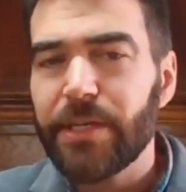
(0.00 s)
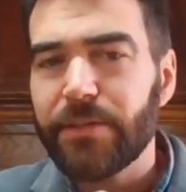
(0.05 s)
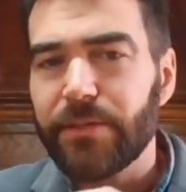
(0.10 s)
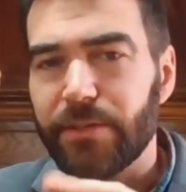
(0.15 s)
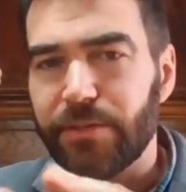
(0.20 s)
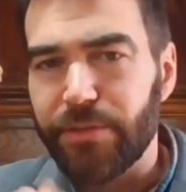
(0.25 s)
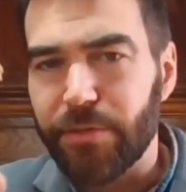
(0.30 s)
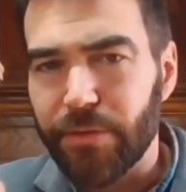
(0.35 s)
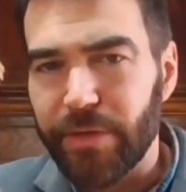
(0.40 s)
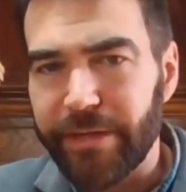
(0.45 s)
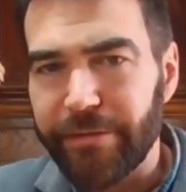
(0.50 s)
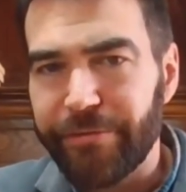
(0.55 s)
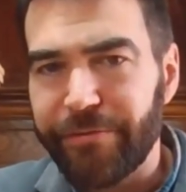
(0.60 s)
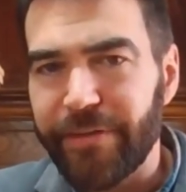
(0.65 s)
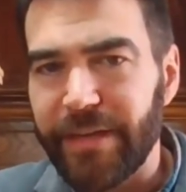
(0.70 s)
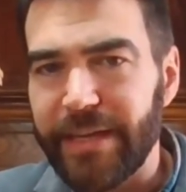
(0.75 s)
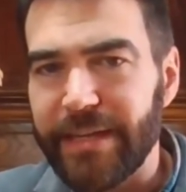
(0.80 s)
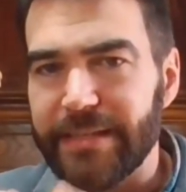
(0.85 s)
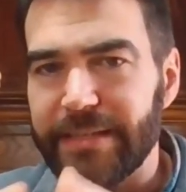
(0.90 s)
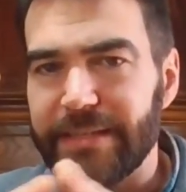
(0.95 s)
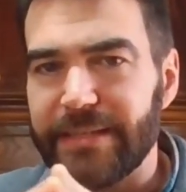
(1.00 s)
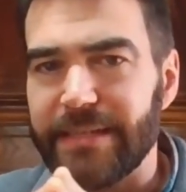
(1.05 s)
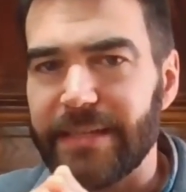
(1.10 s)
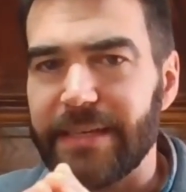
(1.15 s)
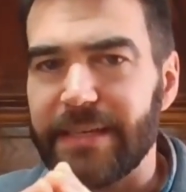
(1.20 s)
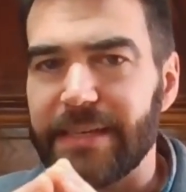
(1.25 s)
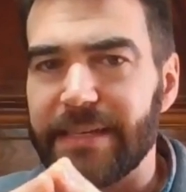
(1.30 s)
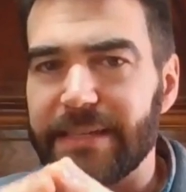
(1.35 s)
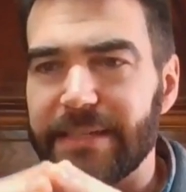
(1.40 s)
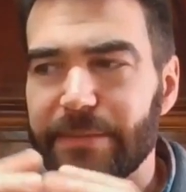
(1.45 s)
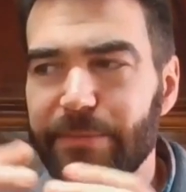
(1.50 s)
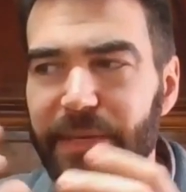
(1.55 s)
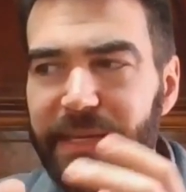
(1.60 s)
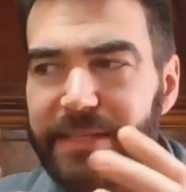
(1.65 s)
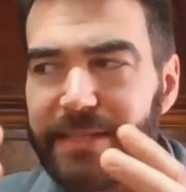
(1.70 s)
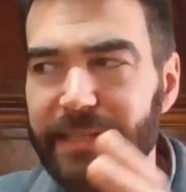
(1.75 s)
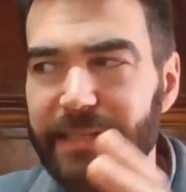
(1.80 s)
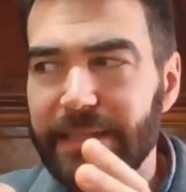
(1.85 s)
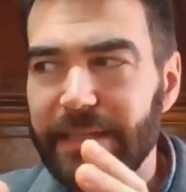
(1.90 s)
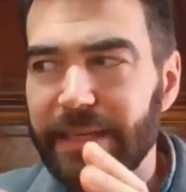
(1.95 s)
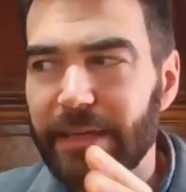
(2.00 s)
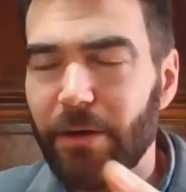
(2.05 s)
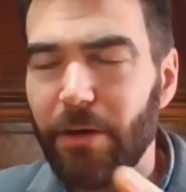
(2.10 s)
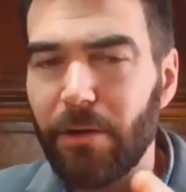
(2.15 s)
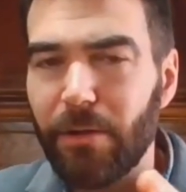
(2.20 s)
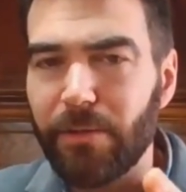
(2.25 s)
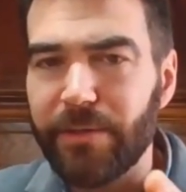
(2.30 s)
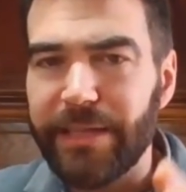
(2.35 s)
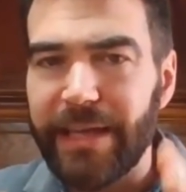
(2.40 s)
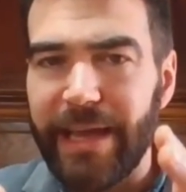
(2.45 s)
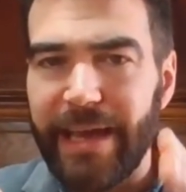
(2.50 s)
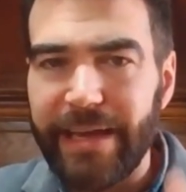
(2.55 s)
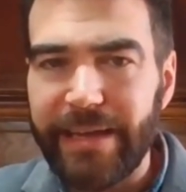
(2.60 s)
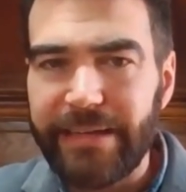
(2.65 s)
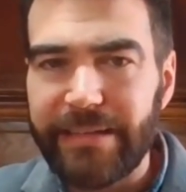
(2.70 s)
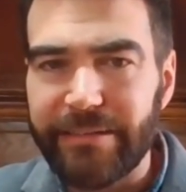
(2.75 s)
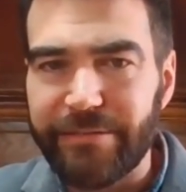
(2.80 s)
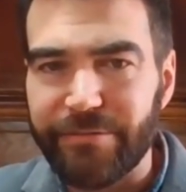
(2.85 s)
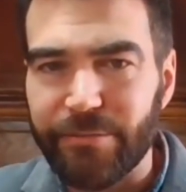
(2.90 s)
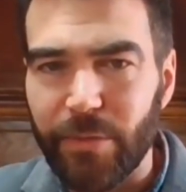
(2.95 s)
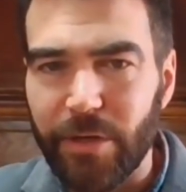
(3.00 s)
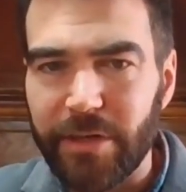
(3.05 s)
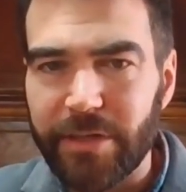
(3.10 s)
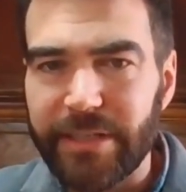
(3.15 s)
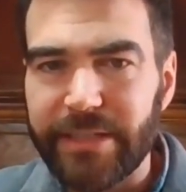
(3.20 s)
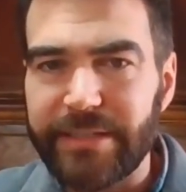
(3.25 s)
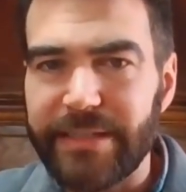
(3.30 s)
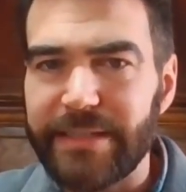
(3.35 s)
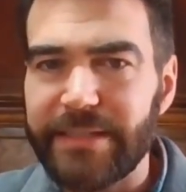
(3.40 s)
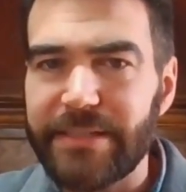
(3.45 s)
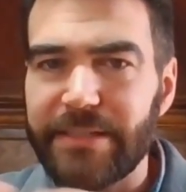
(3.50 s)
The during phase is basically all the active marketing.